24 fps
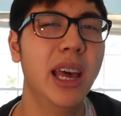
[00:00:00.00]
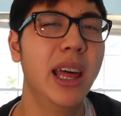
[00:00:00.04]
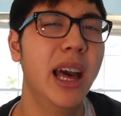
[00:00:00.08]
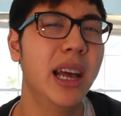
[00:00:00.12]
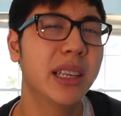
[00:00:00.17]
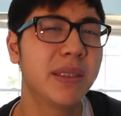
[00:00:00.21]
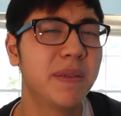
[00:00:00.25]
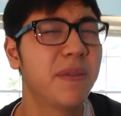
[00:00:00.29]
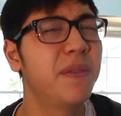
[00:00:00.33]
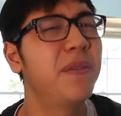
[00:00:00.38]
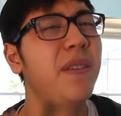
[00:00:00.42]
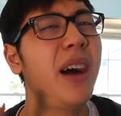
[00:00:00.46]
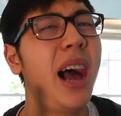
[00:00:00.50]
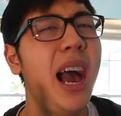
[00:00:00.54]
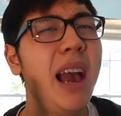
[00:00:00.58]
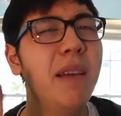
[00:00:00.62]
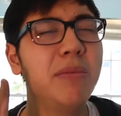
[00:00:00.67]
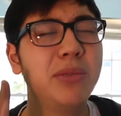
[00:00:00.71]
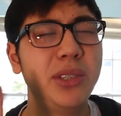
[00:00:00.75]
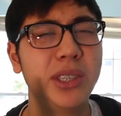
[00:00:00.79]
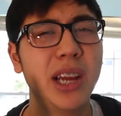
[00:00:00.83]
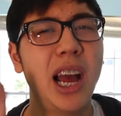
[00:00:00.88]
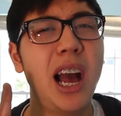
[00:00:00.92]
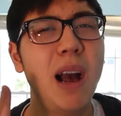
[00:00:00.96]
That's
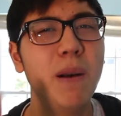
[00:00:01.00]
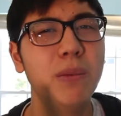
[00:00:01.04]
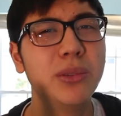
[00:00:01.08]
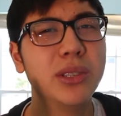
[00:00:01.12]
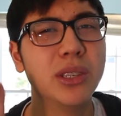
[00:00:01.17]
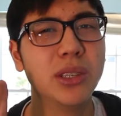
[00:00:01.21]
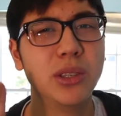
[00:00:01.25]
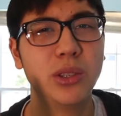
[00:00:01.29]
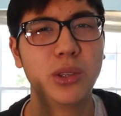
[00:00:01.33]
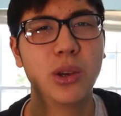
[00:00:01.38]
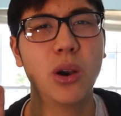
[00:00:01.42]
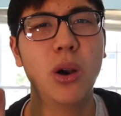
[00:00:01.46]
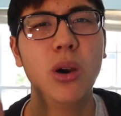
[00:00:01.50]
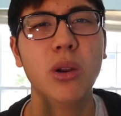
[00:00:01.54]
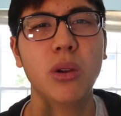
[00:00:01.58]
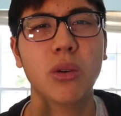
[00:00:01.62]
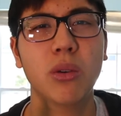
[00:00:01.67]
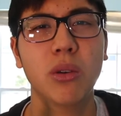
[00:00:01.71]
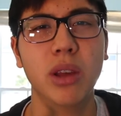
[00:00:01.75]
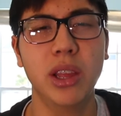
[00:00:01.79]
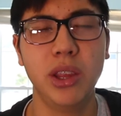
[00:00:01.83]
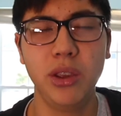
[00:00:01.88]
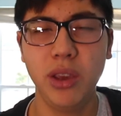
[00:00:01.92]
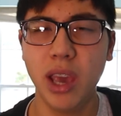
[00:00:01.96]
5 jobs in
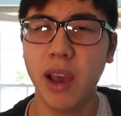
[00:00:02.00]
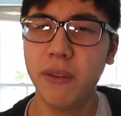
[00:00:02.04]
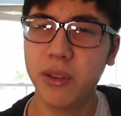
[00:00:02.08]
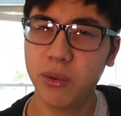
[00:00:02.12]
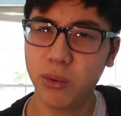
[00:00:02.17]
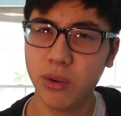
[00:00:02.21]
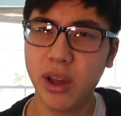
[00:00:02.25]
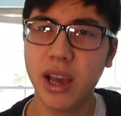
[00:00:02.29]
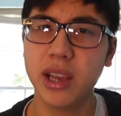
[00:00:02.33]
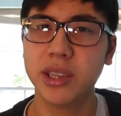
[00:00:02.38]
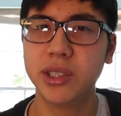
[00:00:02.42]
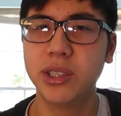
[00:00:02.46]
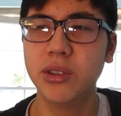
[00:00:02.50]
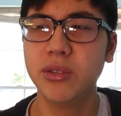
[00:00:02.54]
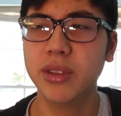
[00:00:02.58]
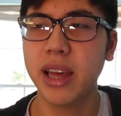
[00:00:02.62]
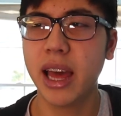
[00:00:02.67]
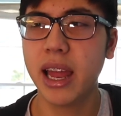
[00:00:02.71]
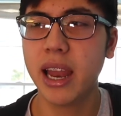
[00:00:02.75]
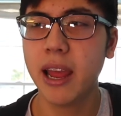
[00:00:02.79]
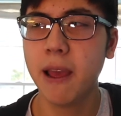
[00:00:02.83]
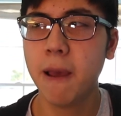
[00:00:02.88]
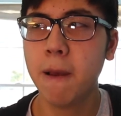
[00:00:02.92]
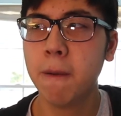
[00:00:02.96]
total. And you have to realize too
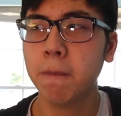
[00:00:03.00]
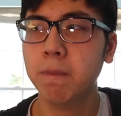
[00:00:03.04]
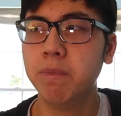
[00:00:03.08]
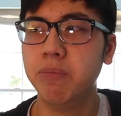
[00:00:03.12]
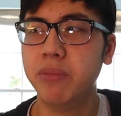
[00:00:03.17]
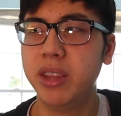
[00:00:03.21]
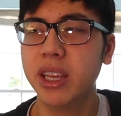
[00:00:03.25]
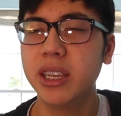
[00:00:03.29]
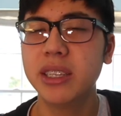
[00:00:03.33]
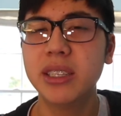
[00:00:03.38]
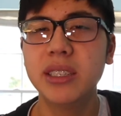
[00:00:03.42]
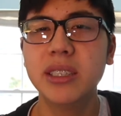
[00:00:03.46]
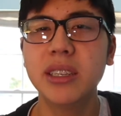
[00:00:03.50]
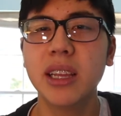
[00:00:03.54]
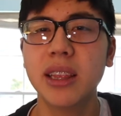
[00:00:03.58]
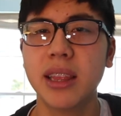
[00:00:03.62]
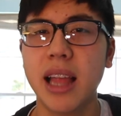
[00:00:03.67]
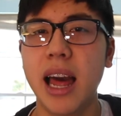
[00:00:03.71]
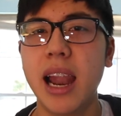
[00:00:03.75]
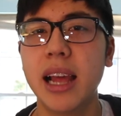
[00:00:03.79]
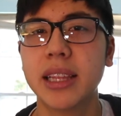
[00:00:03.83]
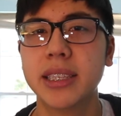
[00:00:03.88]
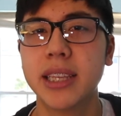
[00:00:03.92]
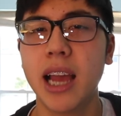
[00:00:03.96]
that this is a
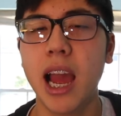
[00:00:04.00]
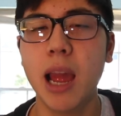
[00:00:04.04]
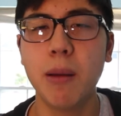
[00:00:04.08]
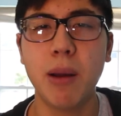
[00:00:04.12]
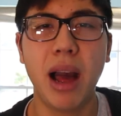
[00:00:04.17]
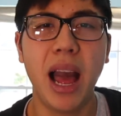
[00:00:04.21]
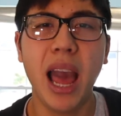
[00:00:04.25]
lot of time.